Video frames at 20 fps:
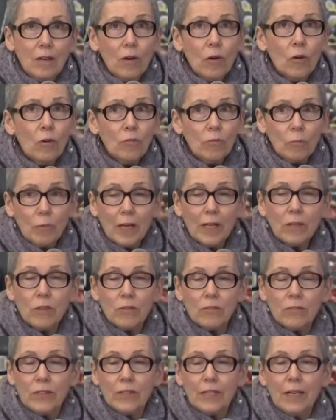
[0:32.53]
well
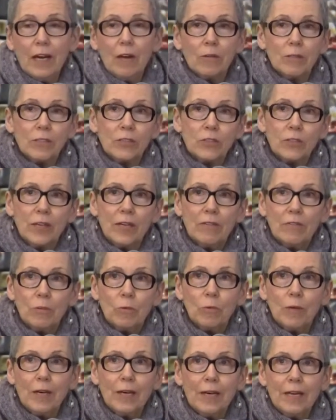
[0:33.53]
over an hour's drive
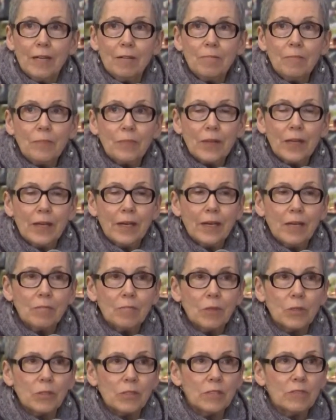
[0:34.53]
away,
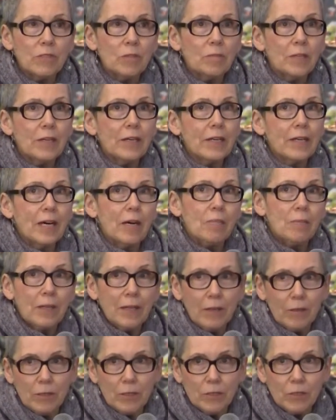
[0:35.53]
and most of them are a couple
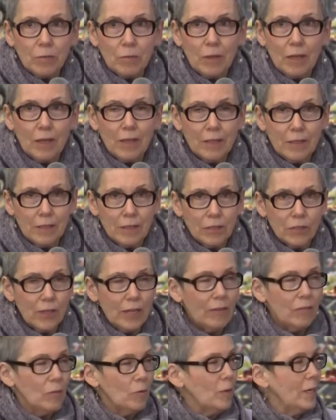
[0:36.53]
hours uh,
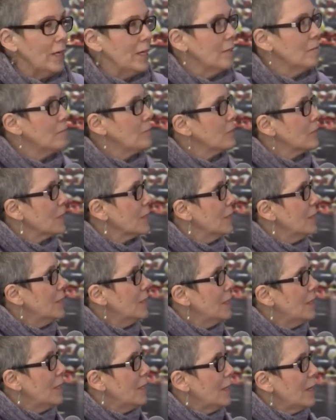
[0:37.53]
drive away.
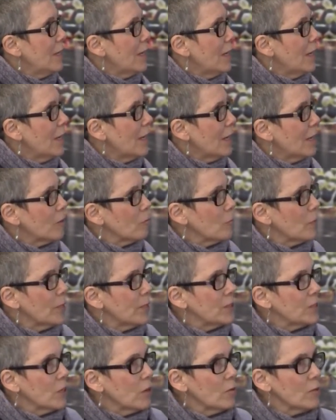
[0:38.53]
And we
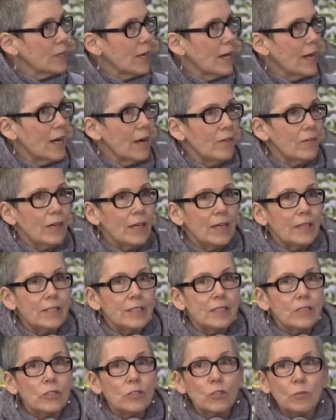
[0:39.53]
don't have
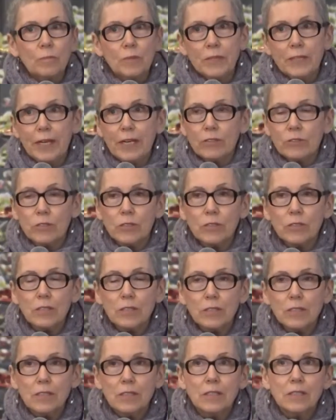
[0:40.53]
any
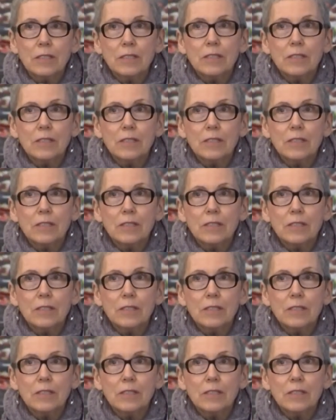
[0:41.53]
supernaturals.